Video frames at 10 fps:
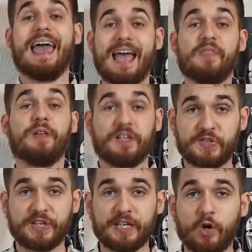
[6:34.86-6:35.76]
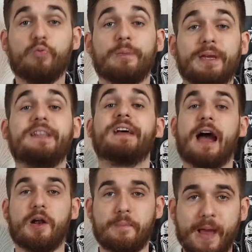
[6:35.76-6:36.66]
At the casino, we meet
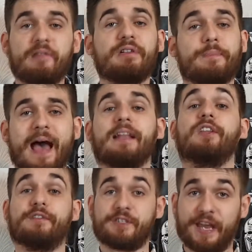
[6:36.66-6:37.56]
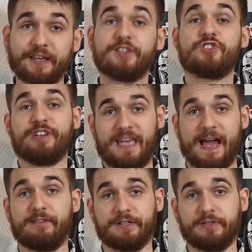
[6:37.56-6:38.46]
our merry band of secondary
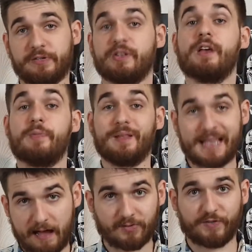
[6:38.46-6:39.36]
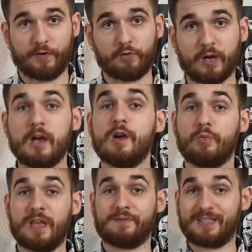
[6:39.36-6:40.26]
characters, the townsfolk. We
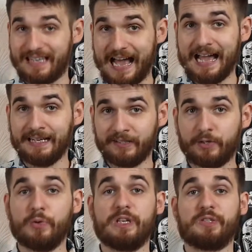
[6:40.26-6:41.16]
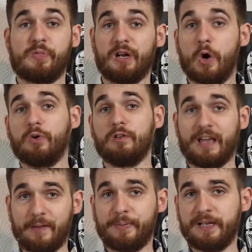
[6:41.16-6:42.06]
have Slide, who is the local
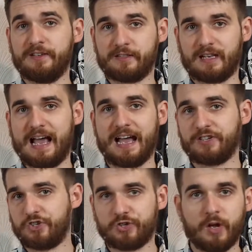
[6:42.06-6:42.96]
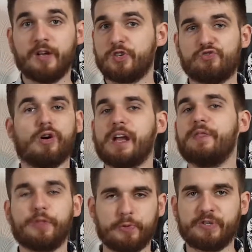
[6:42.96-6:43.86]
hippie slash drug
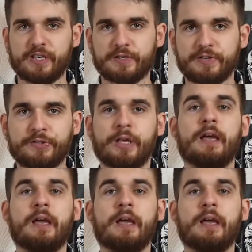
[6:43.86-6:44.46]
enthusiast.